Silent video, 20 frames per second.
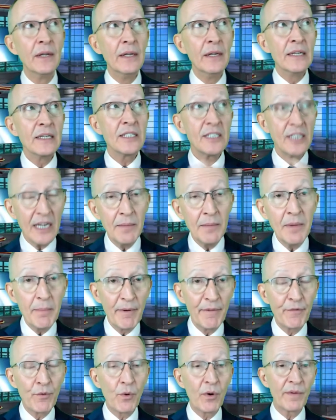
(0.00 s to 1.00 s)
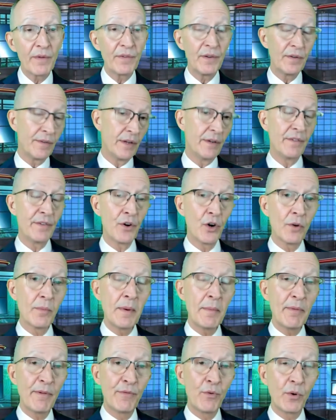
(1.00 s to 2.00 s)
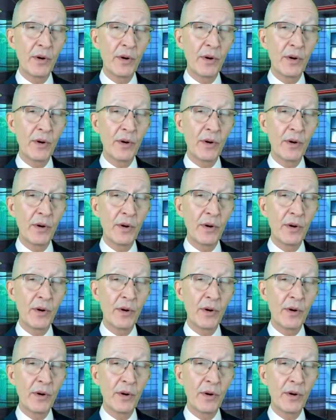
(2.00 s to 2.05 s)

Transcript: seen me before, if you've, you've, heard me before,